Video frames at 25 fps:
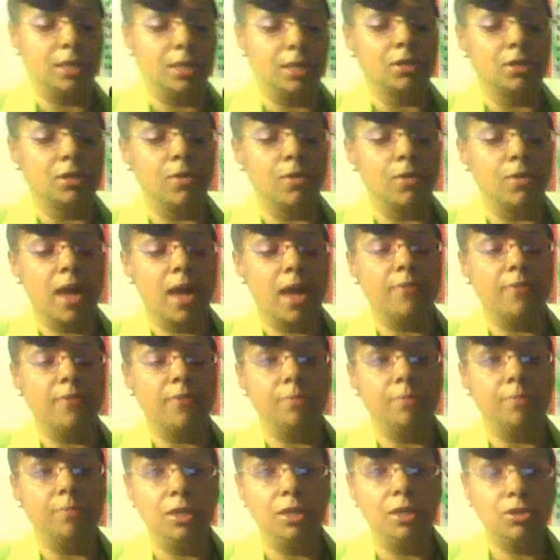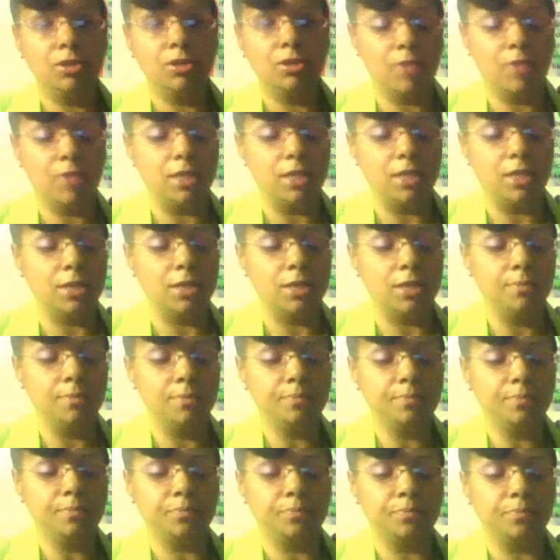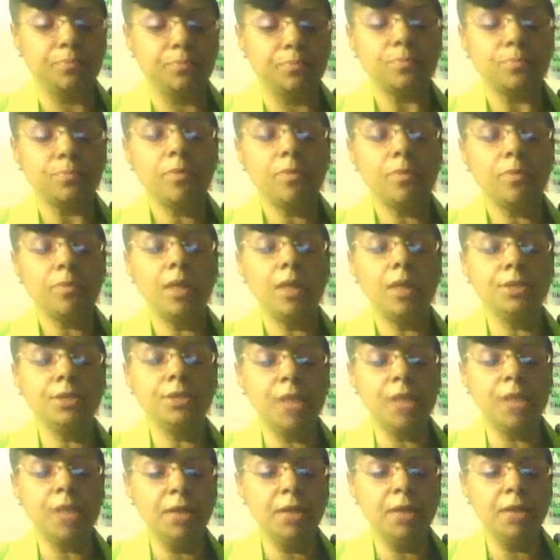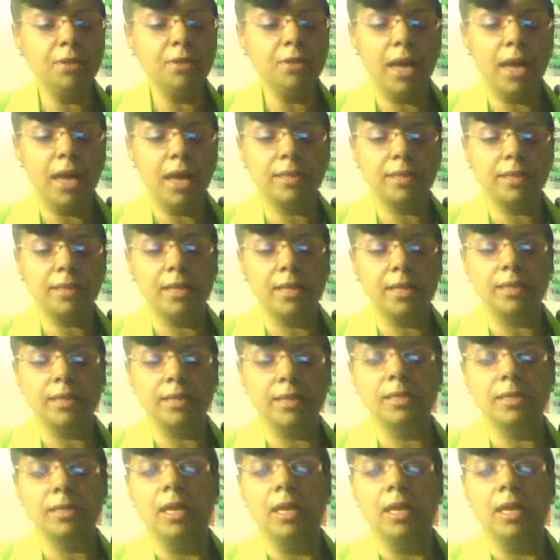So we have administration, standard access,